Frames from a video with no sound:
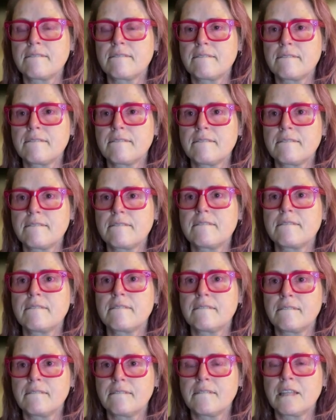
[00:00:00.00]

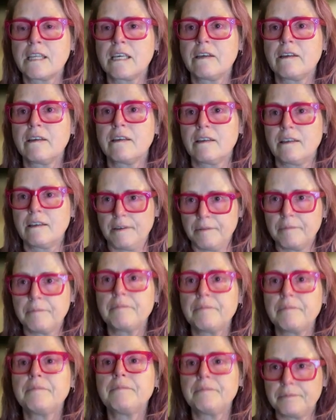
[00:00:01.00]

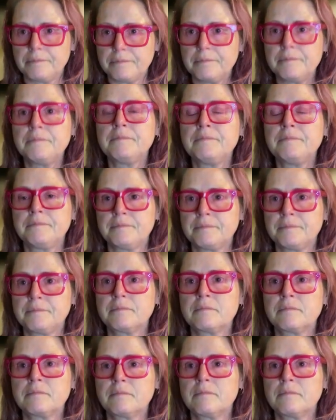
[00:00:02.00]

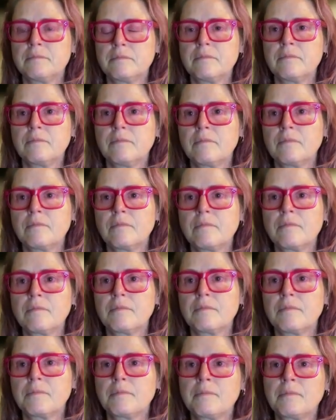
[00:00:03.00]

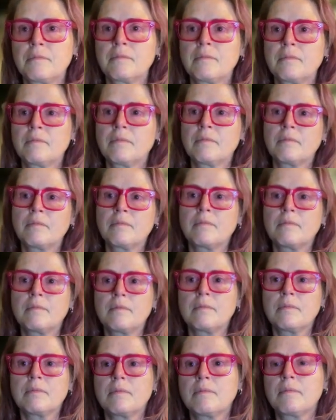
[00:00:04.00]

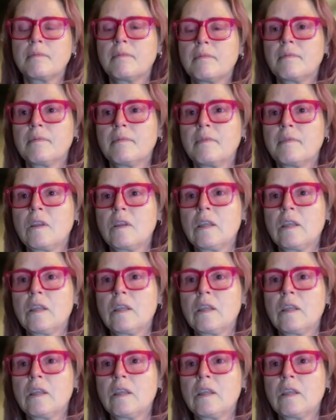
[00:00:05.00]
[no speech]